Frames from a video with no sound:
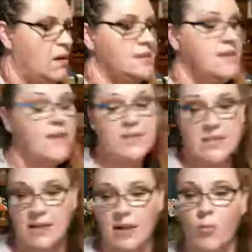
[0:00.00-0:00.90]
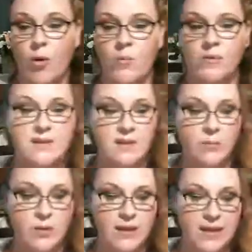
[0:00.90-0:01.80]
17. I'm almost done
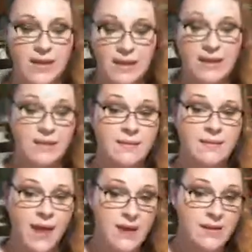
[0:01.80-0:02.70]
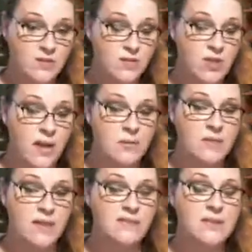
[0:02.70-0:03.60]
putting in the edits for chapter
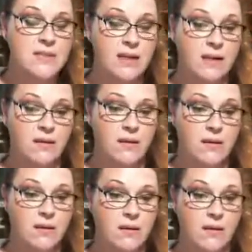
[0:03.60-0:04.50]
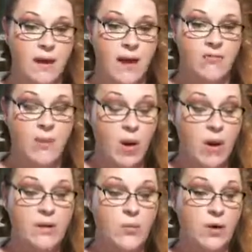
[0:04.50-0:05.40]
17. I've been
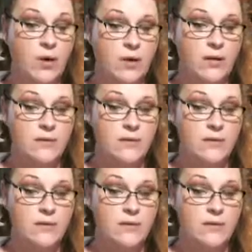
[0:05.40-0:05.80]
hard at work.